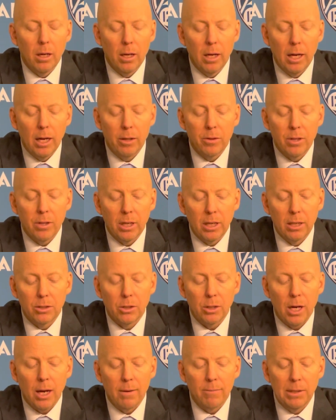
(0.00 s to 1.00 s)
And I think
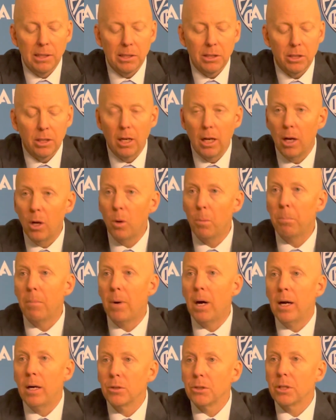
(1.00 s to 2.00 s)
it's obviously going to help
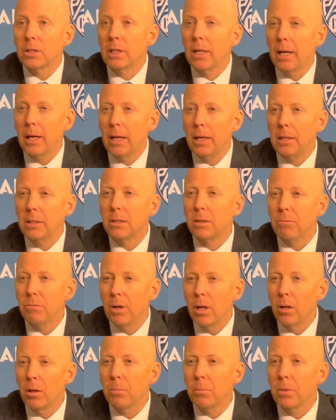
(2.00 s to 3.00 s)
Miles and Kenny's
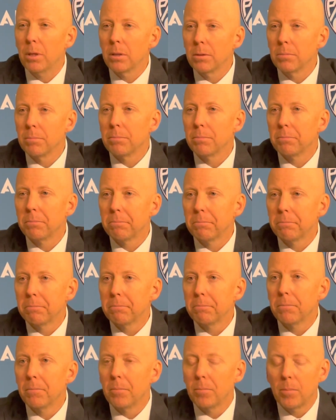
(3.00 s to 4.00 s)
development.
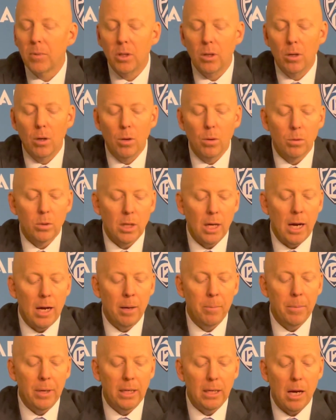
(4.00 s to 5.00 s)
You know,
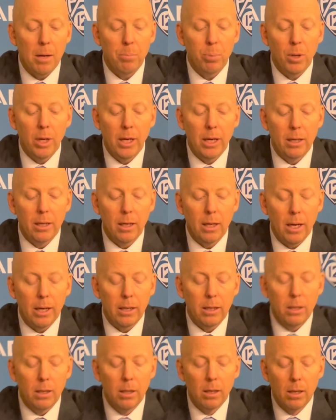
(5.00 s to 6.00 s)
Jaime not playing
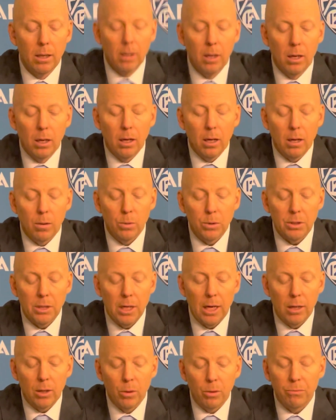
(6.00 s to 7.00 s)
tonight was
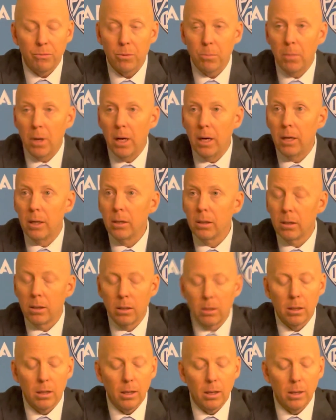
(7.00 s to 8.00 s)
not good for my
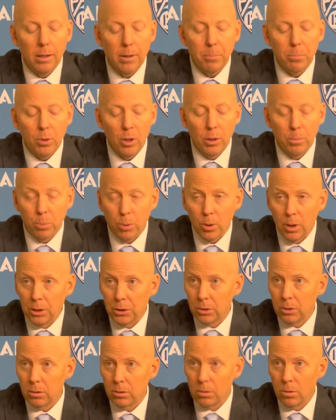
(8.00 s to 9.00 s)
blood
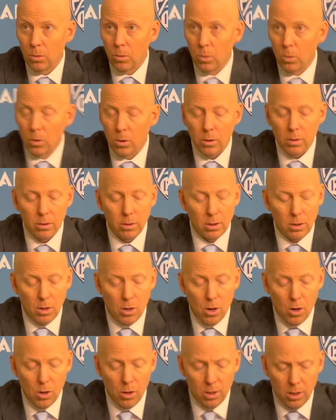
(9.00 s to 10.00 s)
pressure or
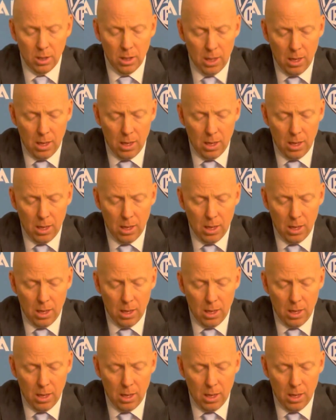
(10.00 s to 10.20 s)
heart,